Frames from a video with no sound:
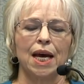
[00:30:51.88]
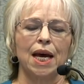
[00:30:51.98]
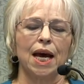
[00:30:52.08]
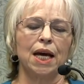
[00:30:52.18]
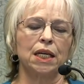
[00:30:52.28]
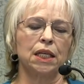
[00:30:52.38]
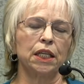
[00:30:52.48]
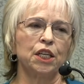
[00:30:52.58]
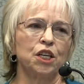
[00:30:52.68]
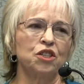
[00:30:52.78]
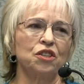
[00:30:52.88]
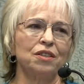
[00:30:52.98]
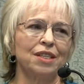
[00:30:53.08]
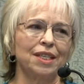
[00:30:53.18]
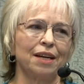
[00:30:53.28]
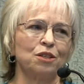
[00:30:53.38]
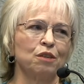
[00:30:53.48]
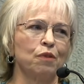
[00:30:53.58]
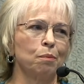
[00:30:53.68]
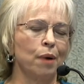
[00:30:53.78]
And a clinician's sense
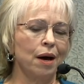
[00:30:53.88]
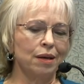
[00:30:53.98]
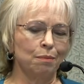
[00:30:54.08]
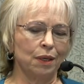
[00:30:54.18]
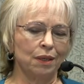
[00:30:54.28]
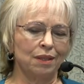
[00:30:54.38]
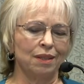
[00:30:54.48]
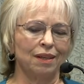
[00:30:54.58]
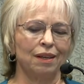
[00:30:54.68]
of embodiment